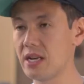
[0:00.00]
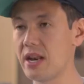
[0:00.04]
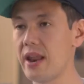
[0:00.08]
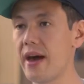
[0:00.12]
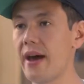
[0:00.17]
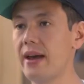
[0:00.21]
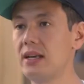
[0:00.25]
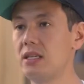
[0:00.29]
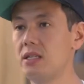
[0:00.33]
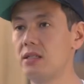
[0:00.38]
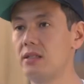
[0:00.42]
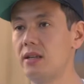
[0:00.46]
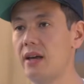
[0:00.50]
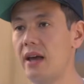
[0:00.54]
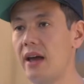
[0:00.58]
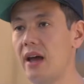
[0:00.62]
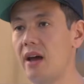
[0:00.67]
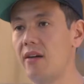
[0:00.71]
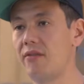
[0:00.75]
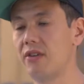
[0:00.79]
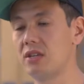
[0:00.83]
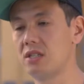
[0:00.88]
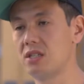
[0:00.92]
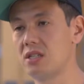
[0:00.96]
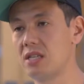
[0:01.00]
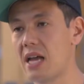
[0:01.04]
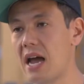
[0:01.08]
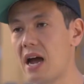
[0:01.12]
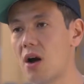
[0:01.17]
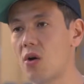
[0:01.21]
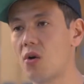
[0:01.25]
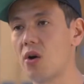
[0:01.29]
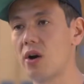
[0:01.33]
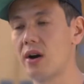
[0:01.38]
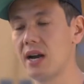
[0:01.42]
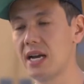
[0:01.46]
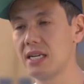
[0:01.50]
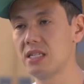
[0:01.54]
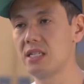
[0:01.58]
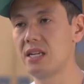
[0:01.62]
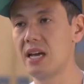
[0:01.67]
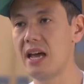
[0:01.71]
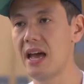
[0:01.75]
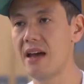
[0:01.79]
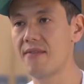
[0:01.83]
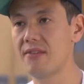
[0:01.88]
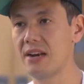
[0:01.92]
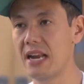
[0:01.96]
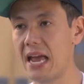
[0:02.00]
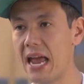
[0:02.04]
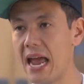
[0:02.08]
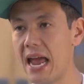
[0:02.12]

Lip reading: nice to have a sour, nice to have an